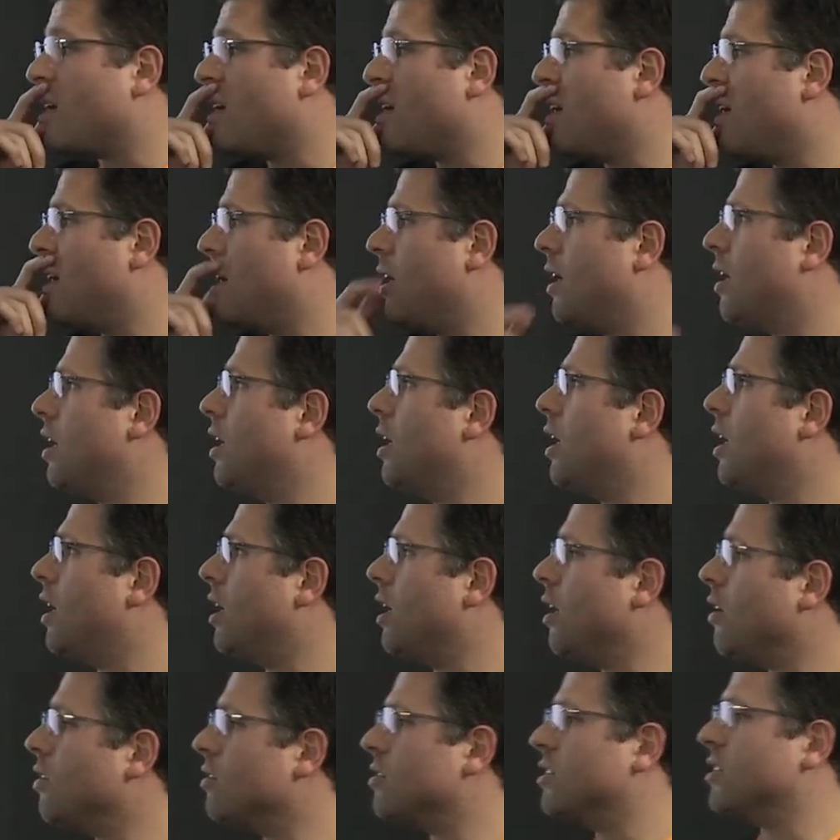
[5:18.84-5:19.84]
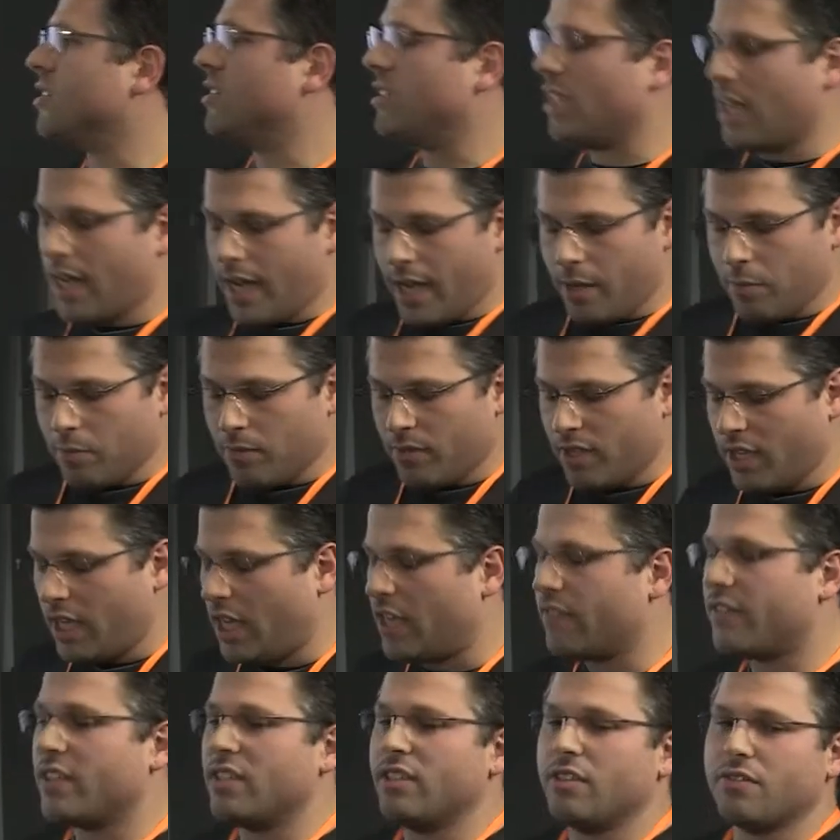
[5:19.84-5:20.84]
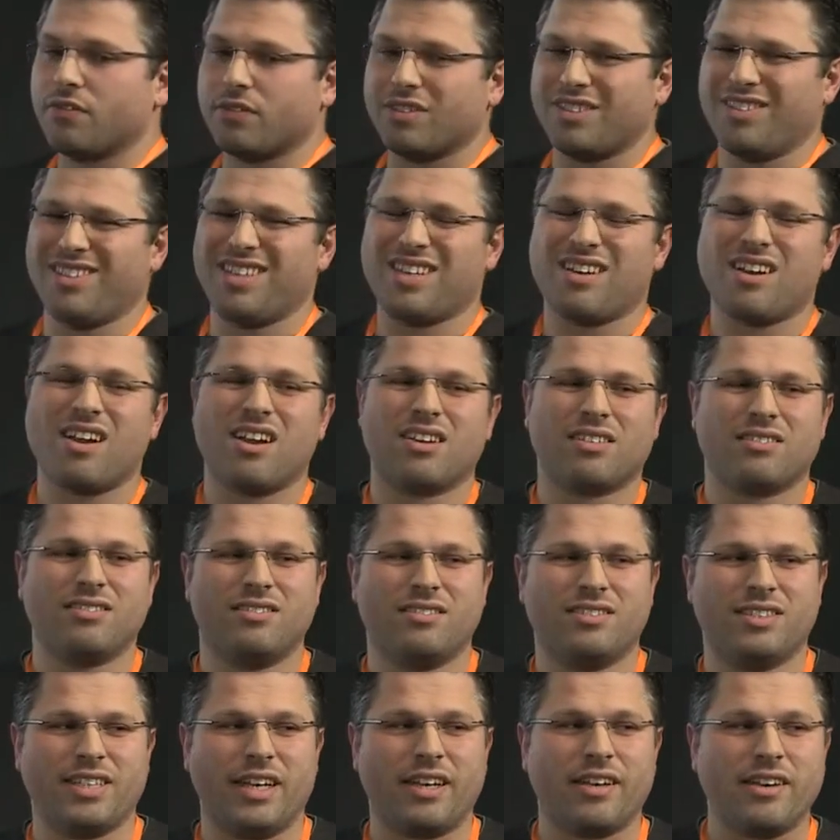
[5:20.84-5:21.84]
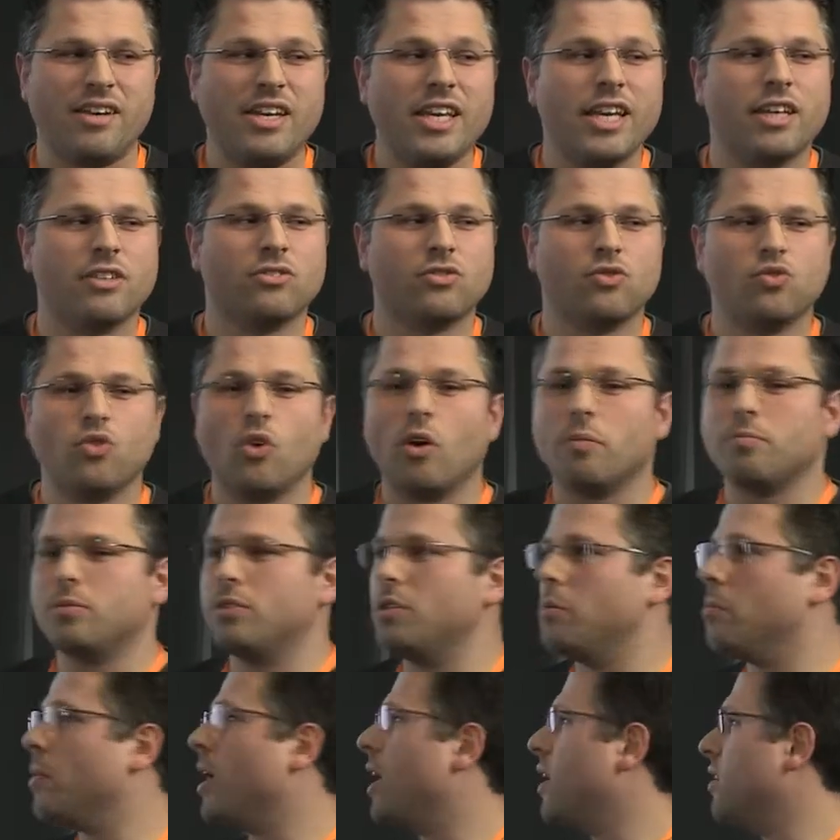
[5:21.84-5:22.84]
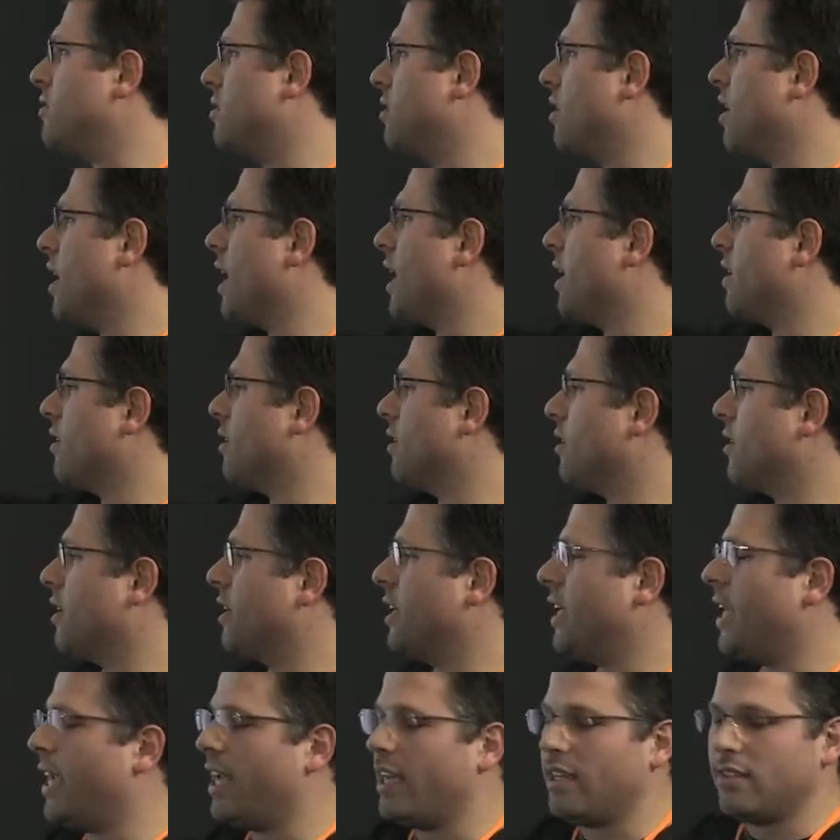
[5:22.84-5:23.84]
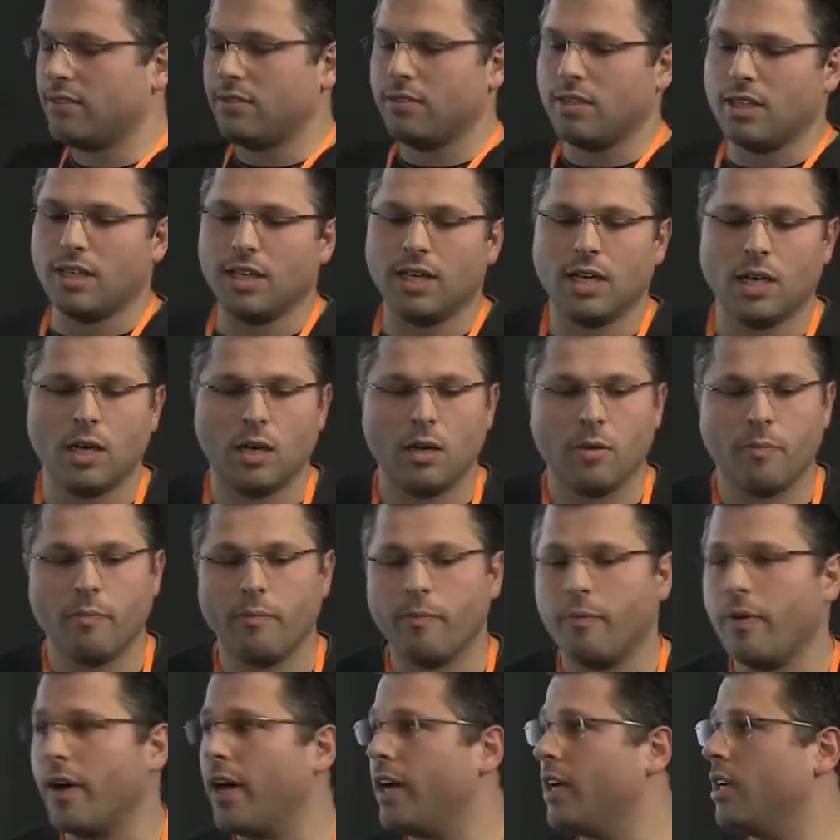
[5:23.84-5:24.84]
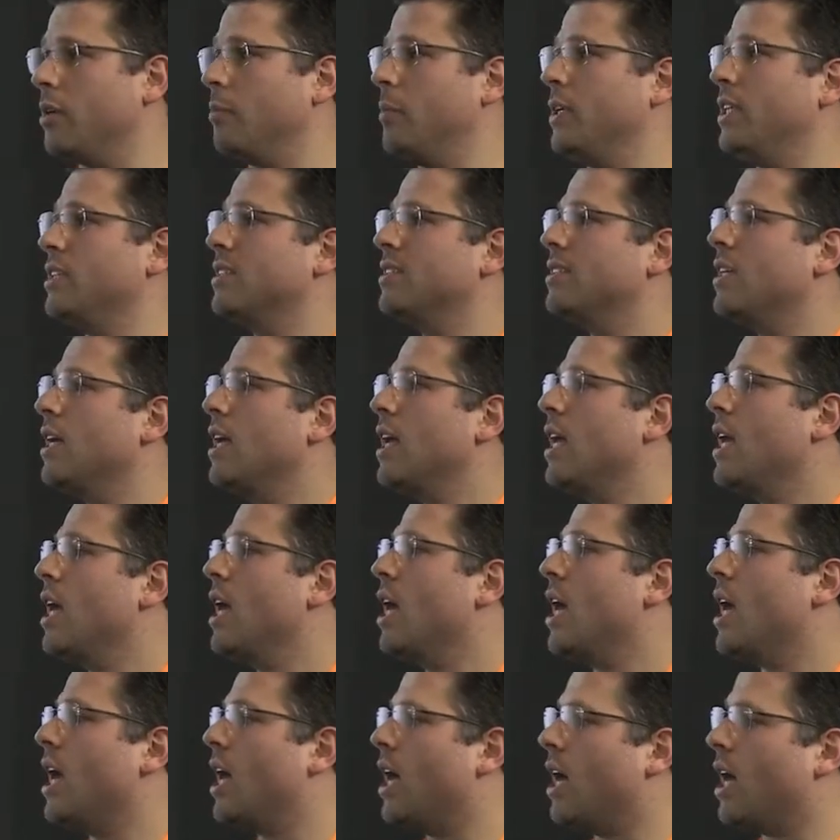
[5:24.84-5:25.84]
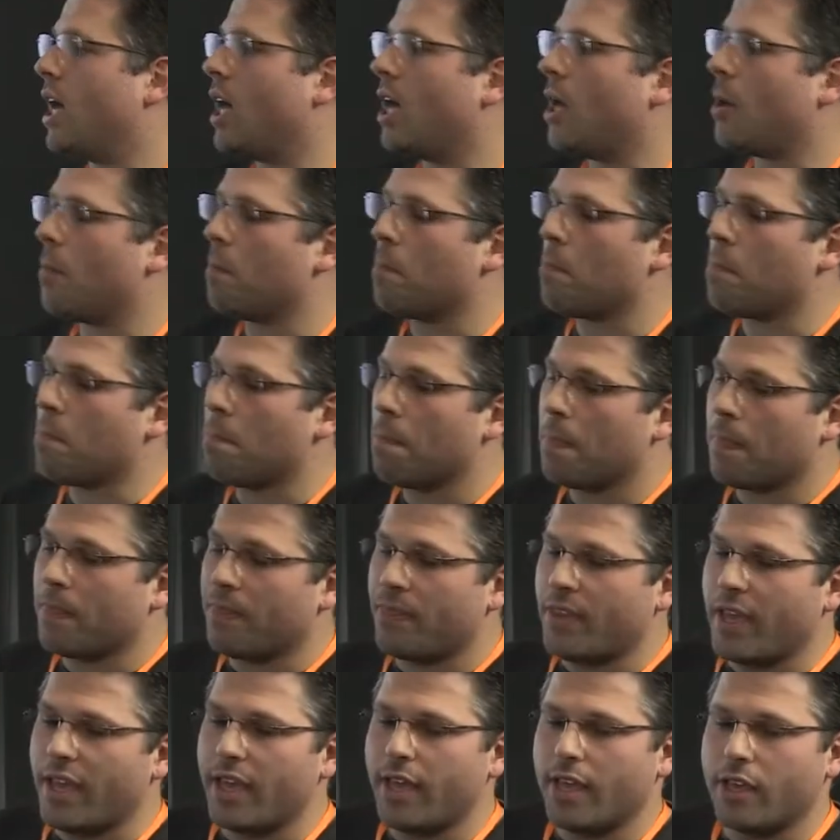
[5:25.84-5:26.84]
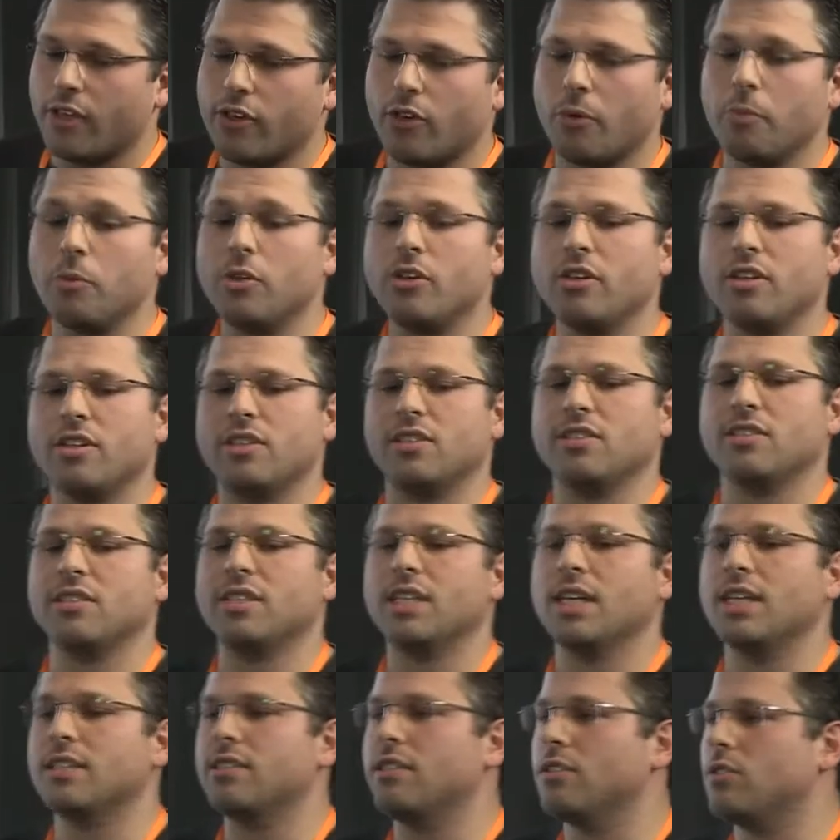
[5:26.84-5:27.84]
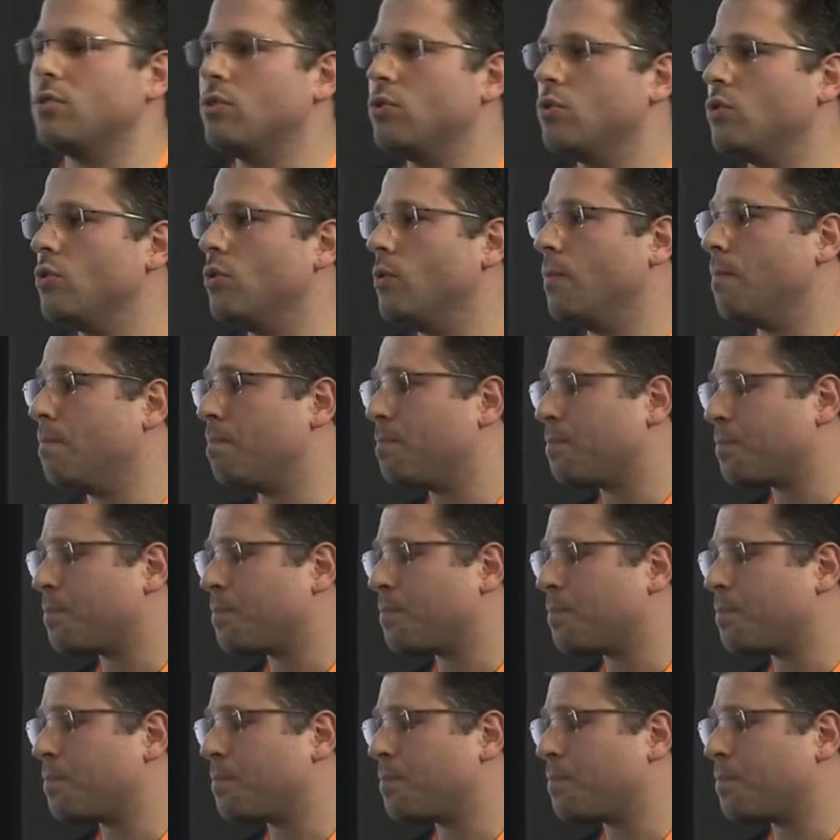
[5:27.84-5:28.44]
along the time, even if there are techniques to optimize, like create pyramids, the community started to